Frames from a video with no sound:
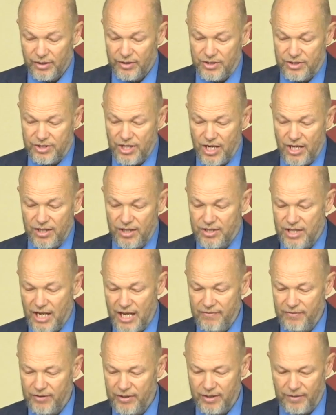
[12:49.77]

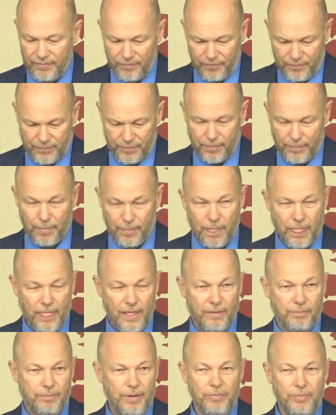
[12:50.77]
David,
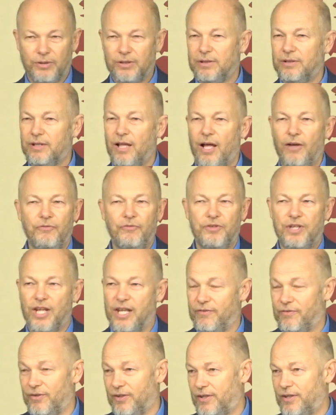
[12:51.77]
people loved
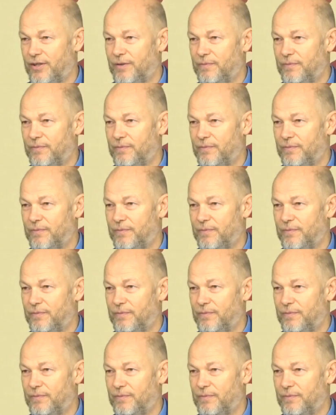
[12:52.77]
David.